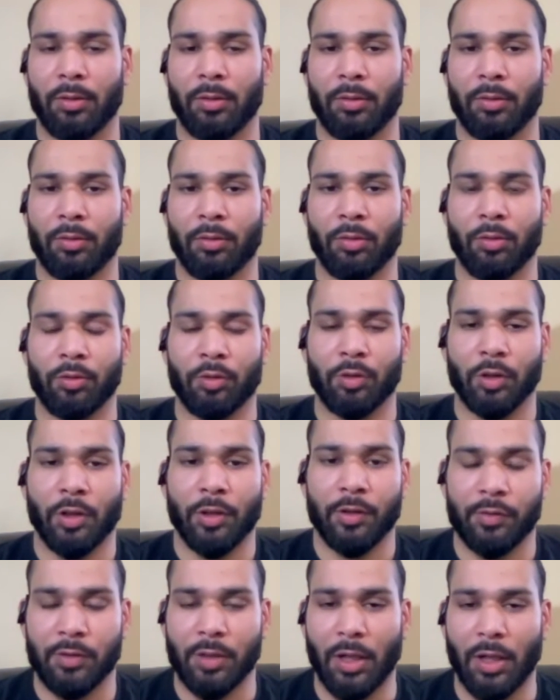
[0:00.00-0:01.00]
those
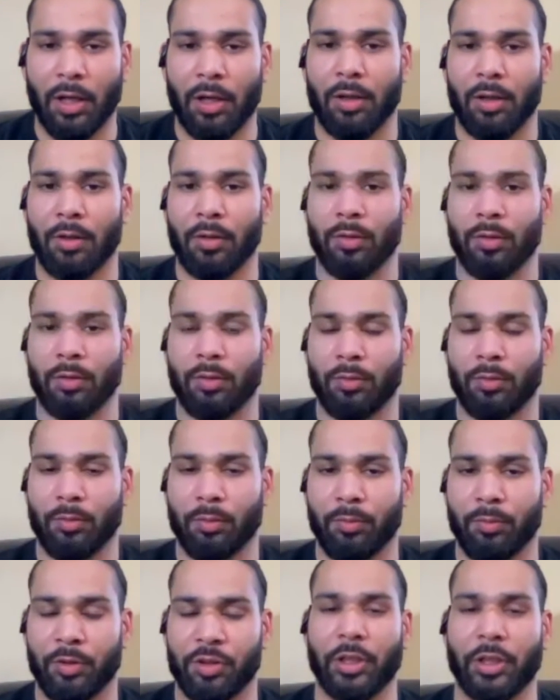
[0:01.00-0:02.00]
star
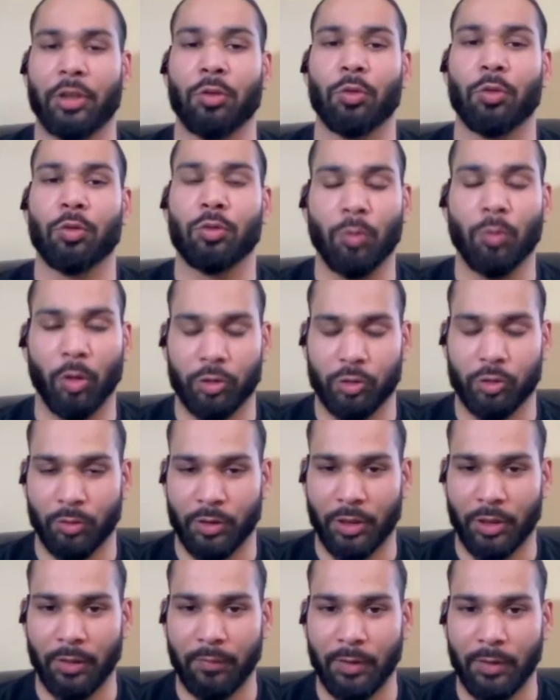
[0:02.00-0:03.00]
which I used to watch on
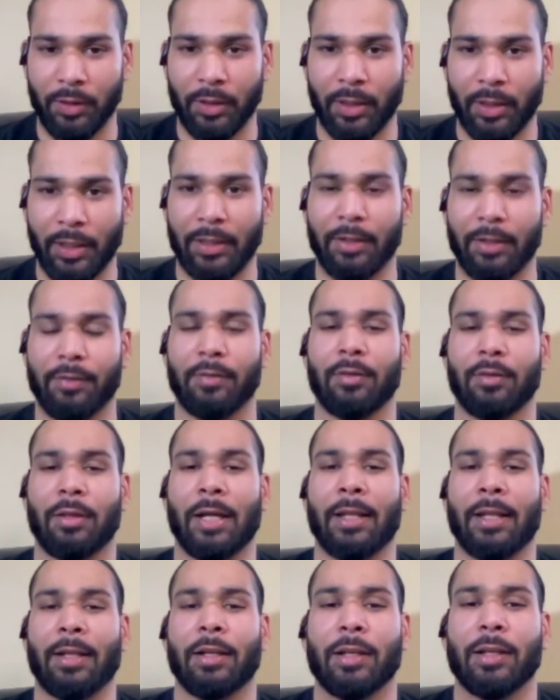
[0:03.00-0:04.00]
TV, and
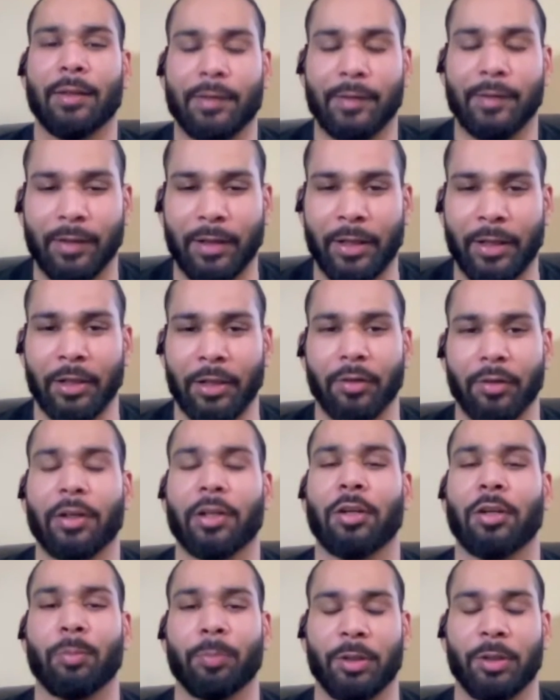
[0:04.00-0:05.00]
this is another
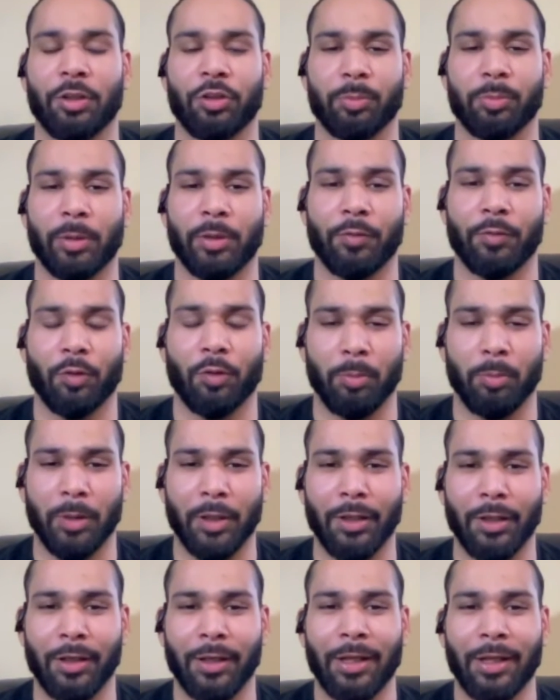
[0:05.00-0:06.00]
accomplishment for
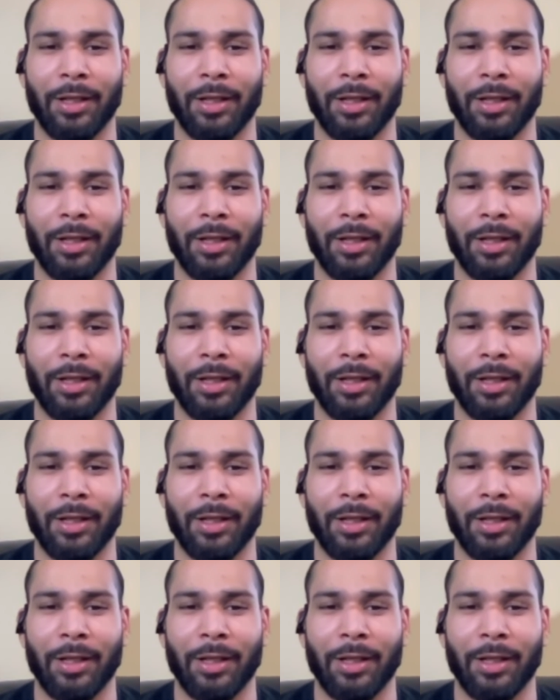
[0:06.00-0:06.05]
me.